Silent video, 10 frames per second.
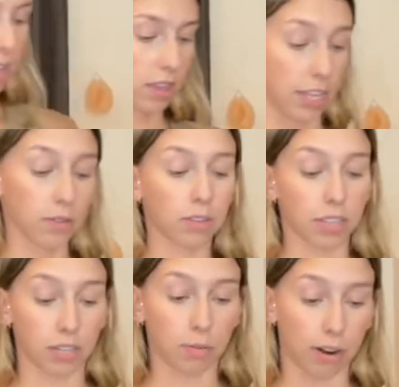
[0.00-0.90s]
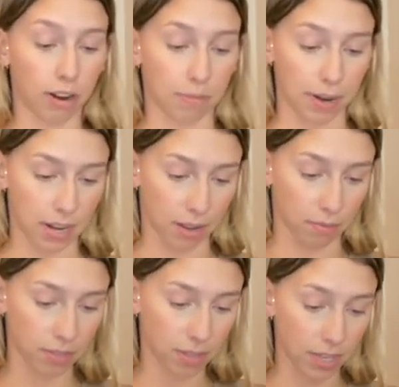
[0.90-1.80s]
These ones, I swear, are in
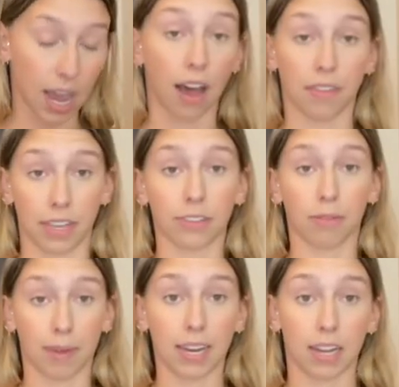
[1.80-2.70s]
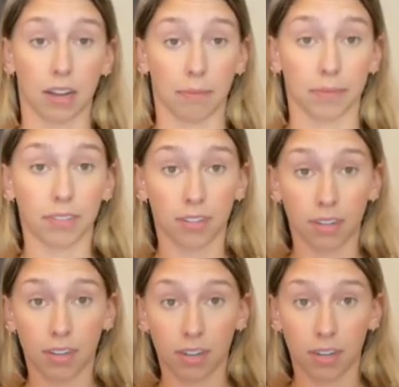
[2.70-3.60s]
mediums. Yeah, these are mediums.
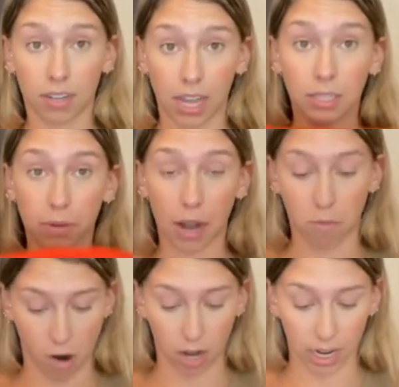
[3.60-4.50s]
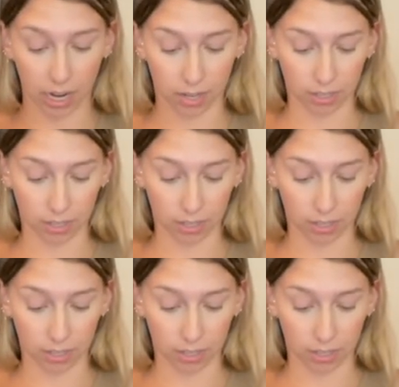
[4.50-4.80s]
That's what I wanted.